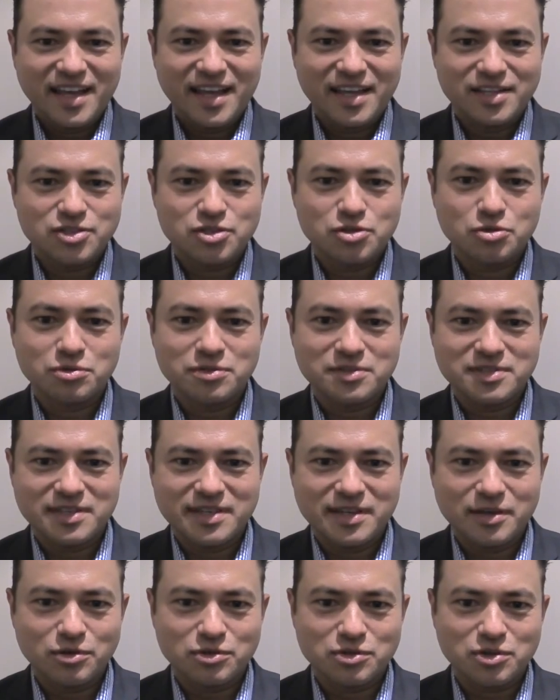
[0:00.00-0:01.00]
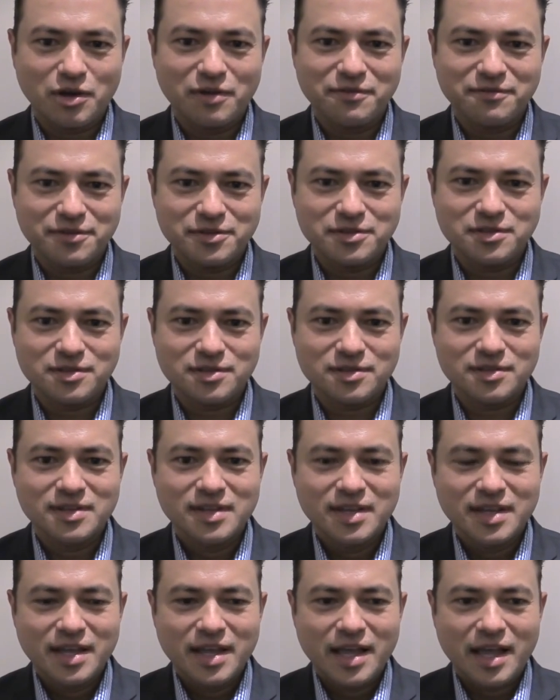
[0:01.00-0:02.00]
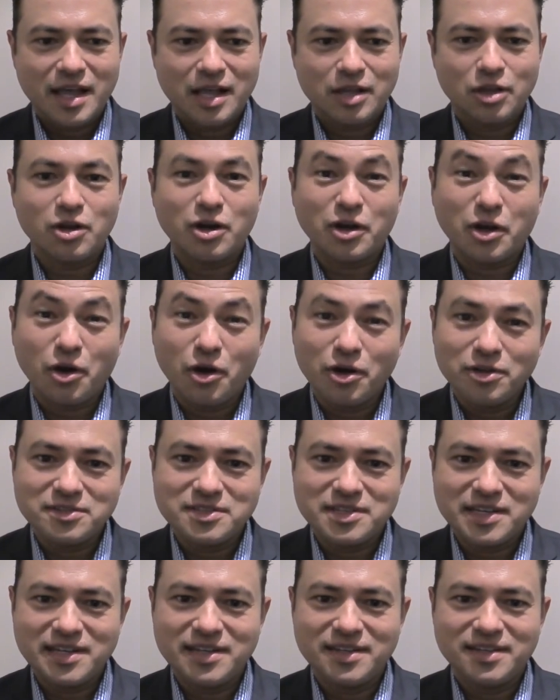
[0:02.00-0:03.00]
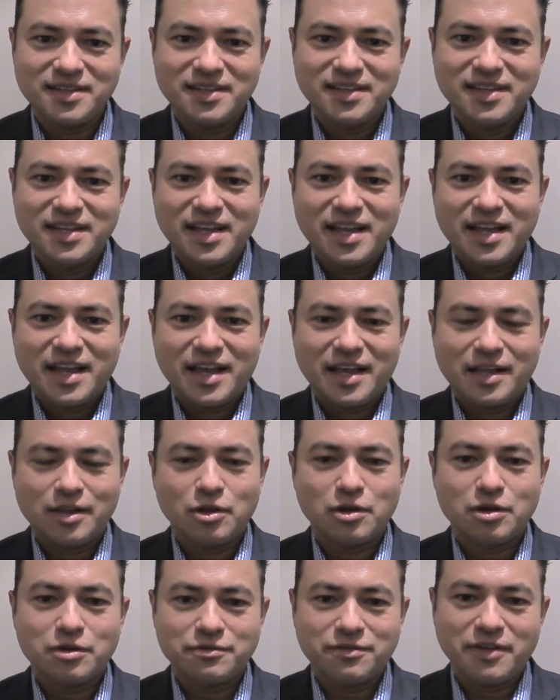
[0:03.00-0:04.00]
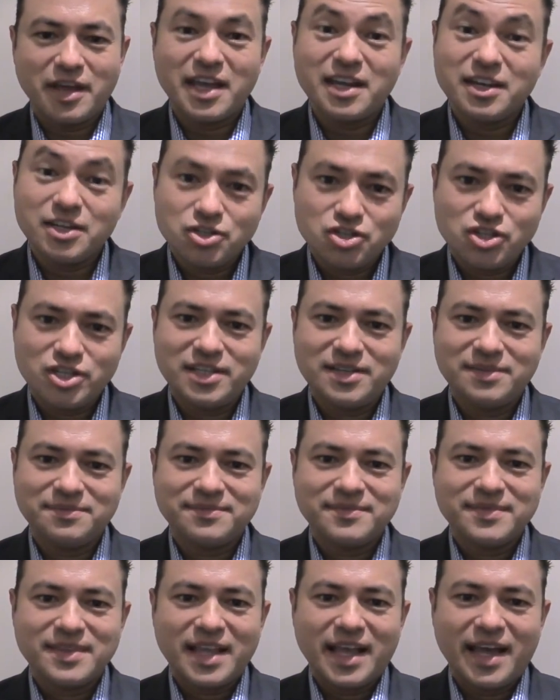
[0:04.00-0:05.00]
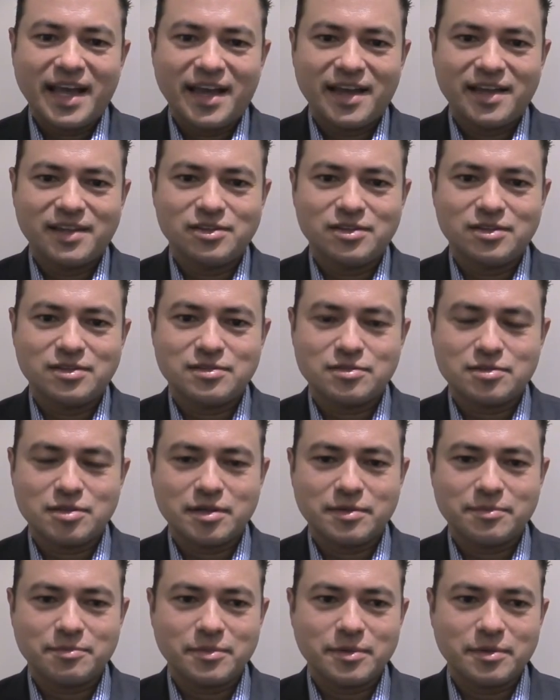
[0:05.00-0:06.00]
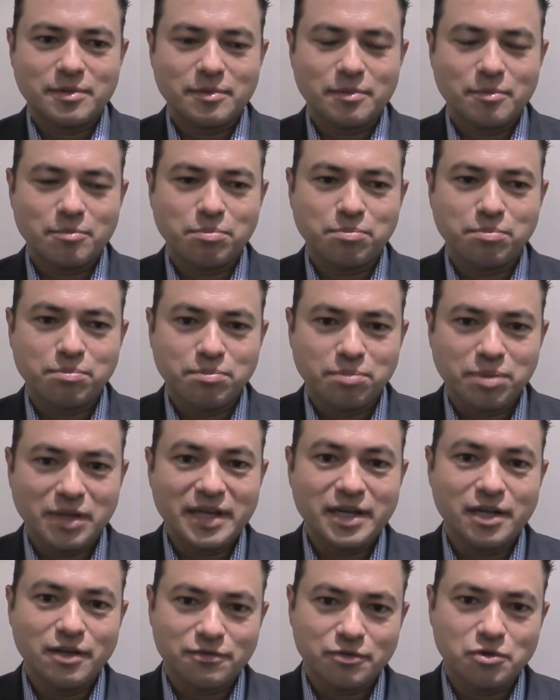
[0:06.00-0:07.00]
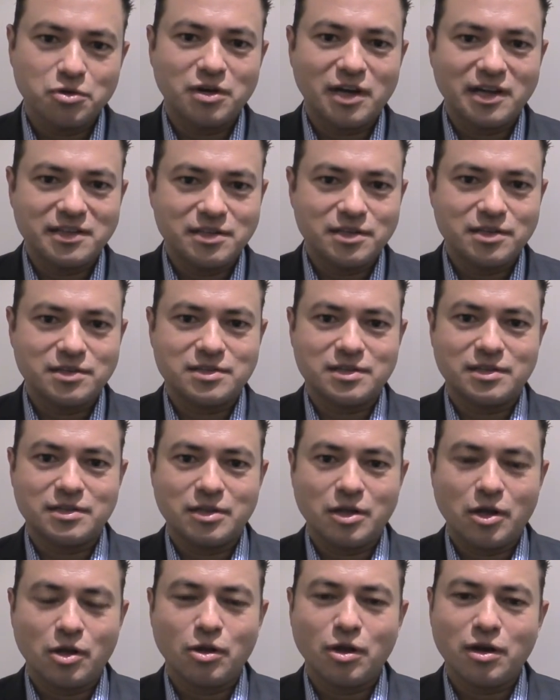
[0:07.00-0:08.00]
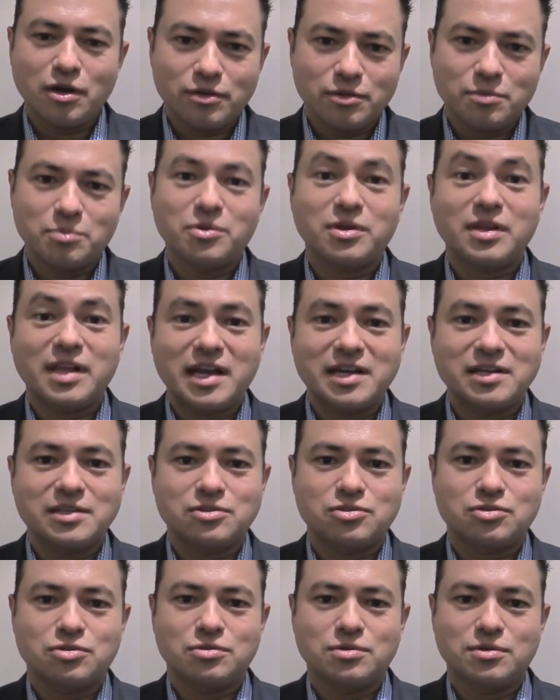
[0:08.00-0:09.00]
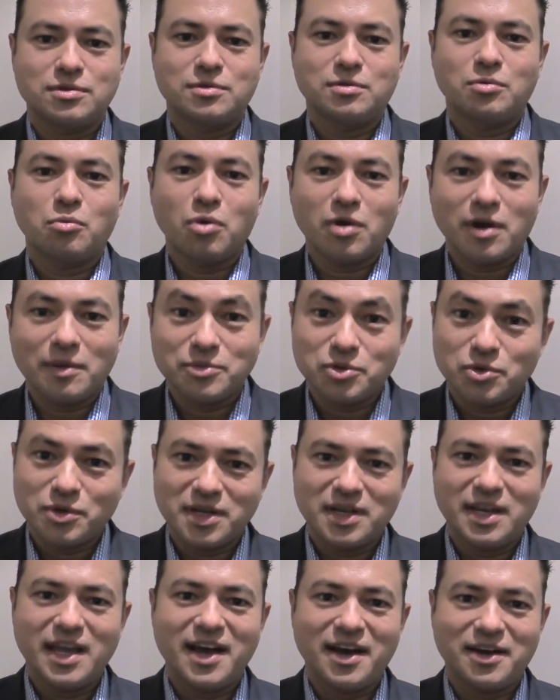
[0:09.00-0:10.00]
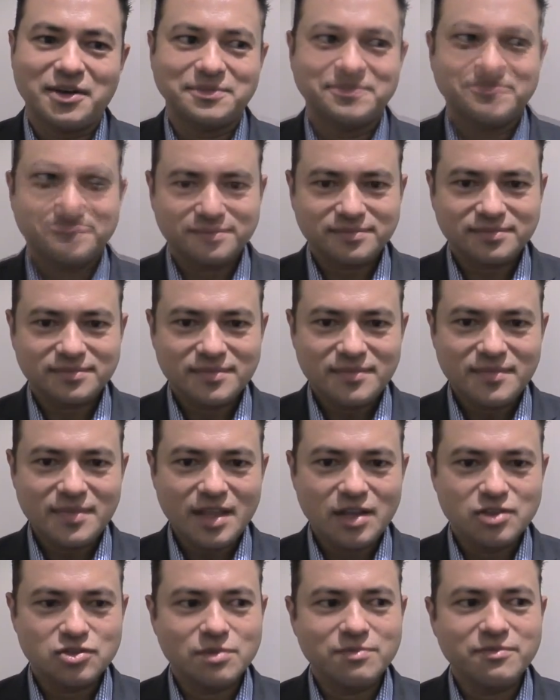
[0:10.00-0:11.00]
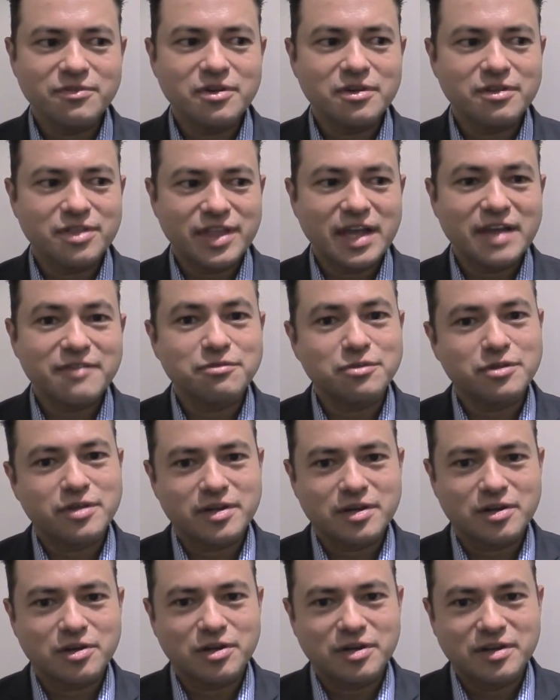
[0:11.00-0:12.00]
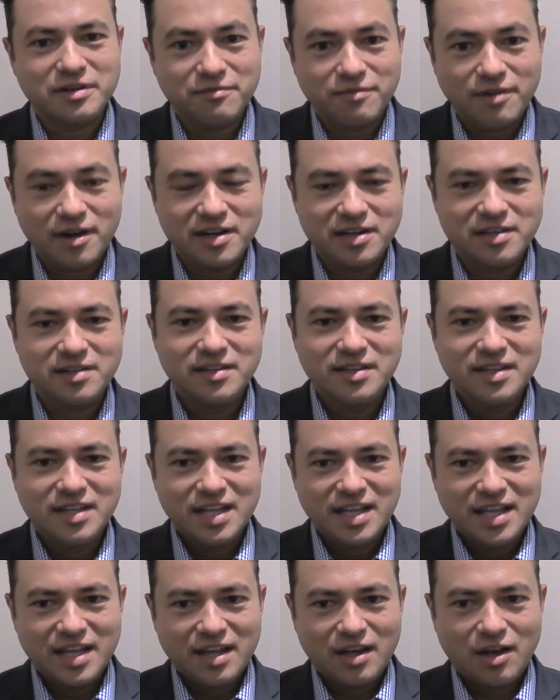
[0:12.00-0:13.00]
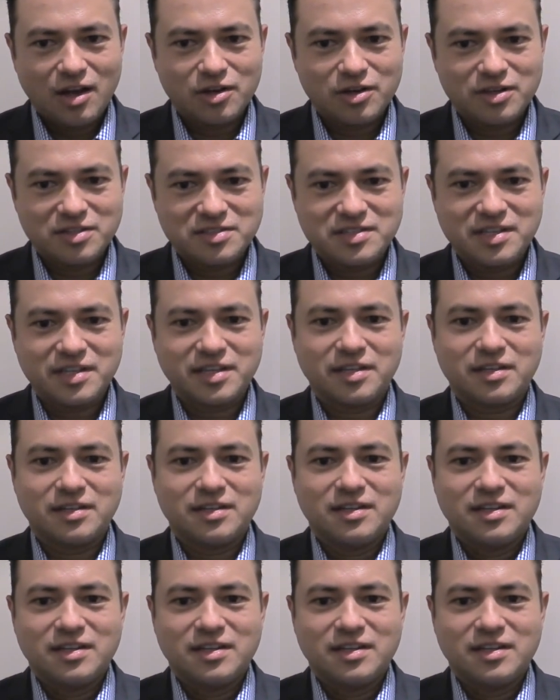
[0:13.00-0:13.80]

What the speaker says: at Stuart Zadel's conference. A lot of content, a lot of energy, and plenty of good ideas, and a lot of them related to what I'm doing now. So I'm very thankful that I got invited. I got a ticket